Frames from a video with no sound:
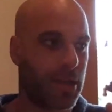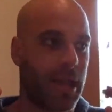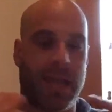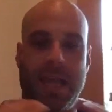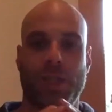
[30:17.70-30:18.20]

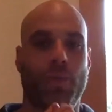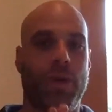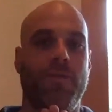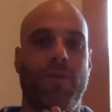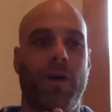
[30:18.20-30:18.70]
gets rid
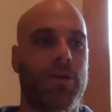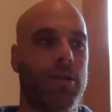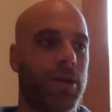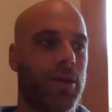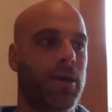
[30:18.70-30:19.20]
of all
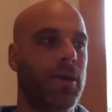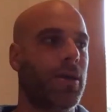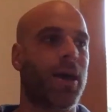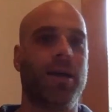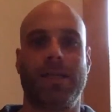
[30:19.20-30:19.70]
the
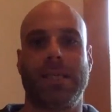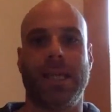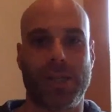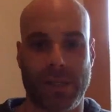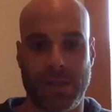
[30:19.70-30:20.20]

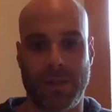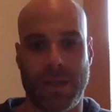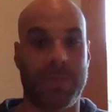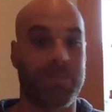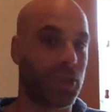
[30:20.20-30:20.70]
condescension.
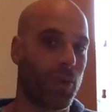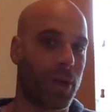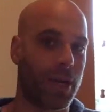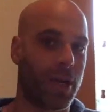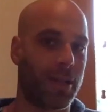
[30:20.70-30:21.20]
I'm still
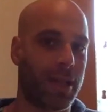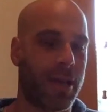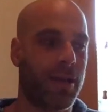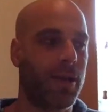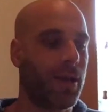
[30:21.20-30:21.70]
working on that.
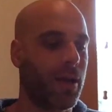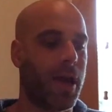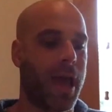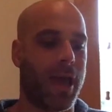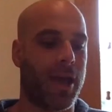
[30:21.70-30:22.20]

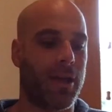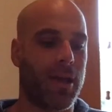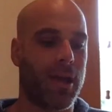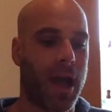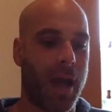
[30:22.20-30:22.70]
And
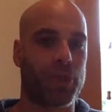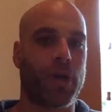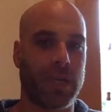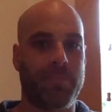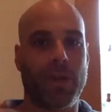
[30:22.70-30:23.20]
I'm trying
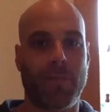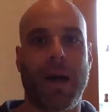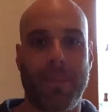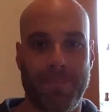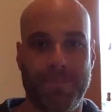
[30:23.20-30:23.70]
to build him
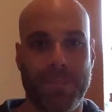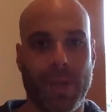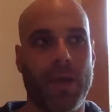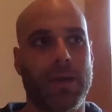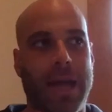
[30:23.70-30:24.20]
up.
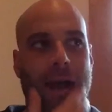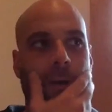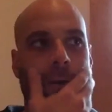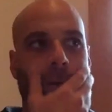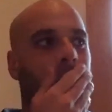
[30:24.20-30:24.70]
Now,
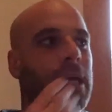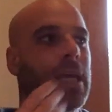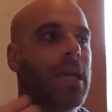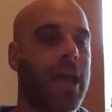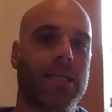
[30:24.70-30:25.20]
he
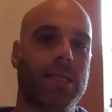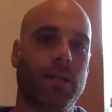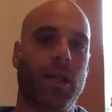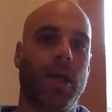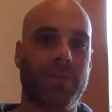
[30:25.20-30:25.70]
has a
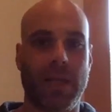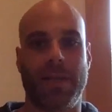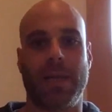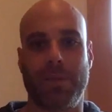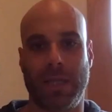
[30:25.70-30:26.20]
lot of
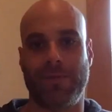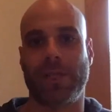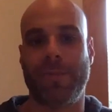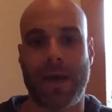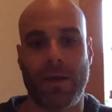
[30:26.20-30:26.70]
limiting beliefs
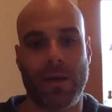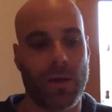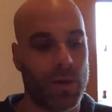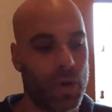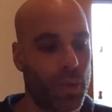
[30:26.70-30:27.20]
about
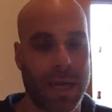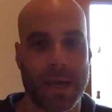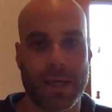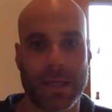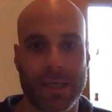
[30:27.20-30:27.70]
who he
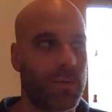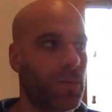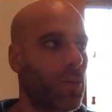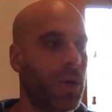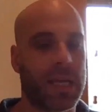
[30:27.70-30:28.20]
is and
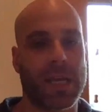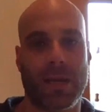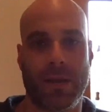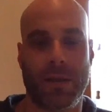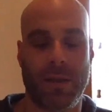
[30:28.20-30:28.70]
what he can